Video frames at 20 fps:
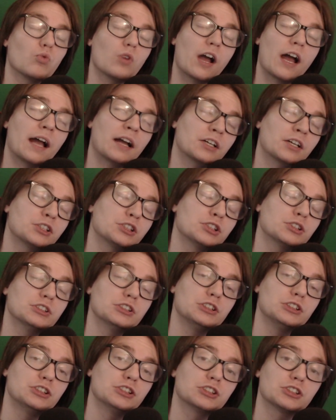
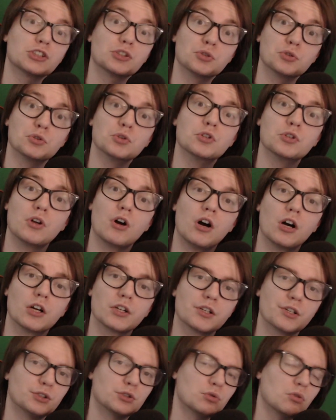actually just good on
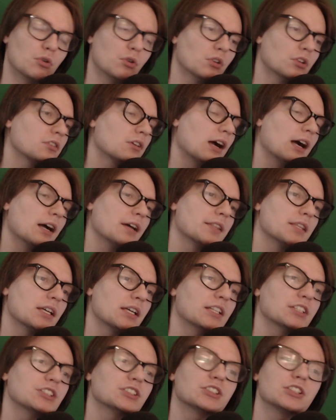controller. I think
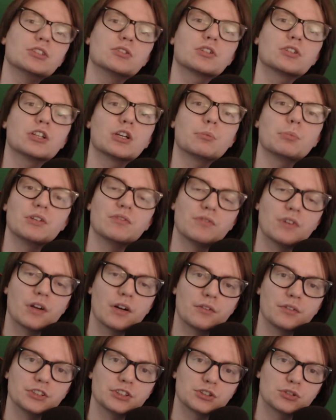it's still going to be
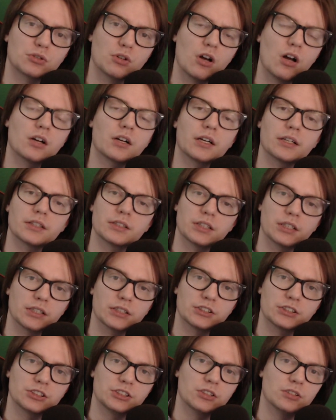very strong. I think
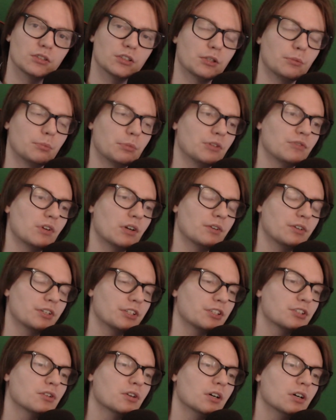it's still going to be very
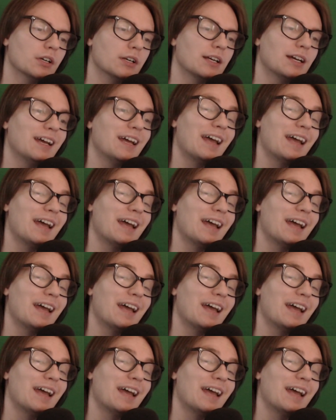good.